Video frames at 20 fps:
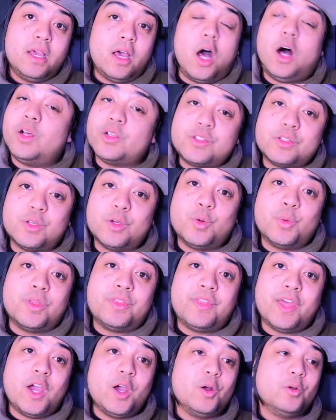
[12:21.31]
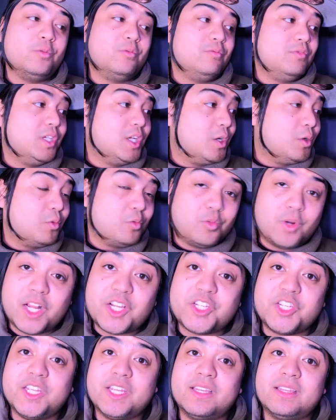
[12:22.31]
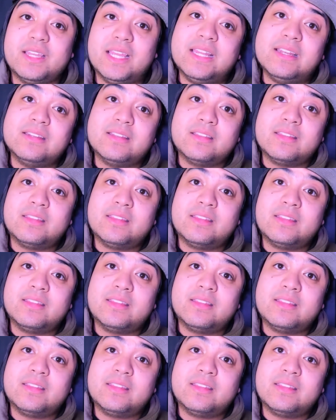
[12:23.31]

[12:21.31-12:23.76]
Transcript: also without, rushing into